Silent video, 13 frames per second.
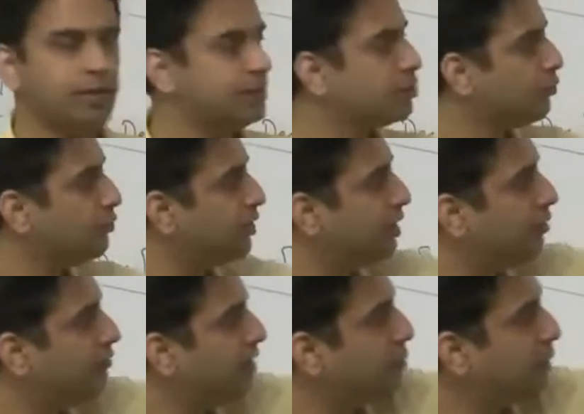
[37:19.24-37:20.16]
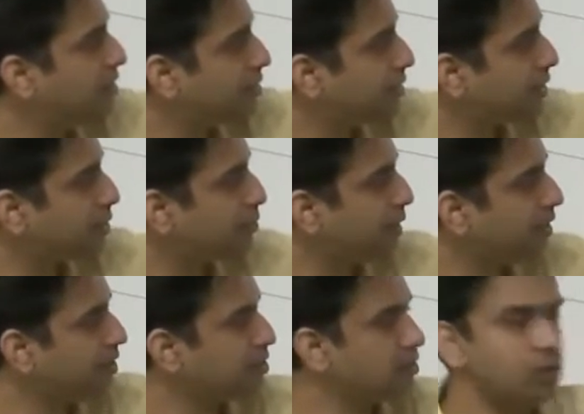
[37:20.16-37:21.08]
Right, so we, we replace this
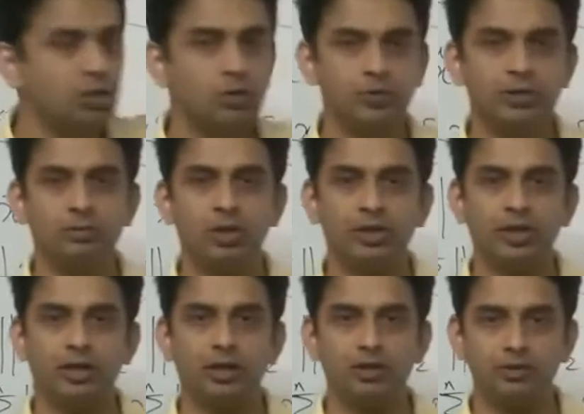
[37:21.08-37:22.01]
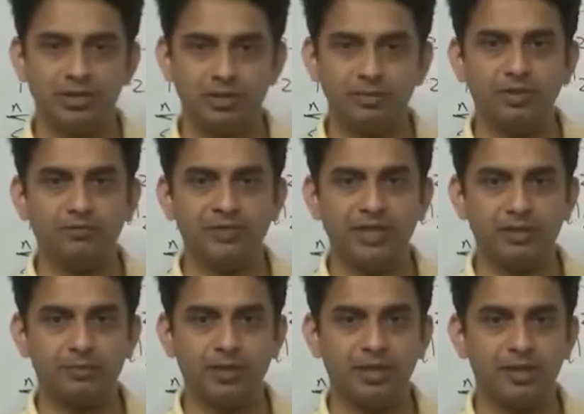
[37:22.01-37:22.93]
expectation with the Monte Carlo estimate of the
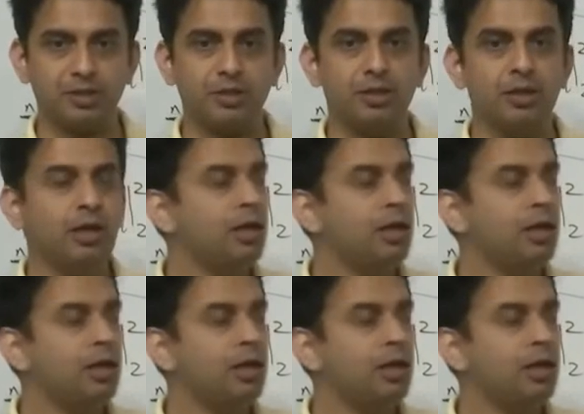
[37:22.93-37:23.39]
expectation.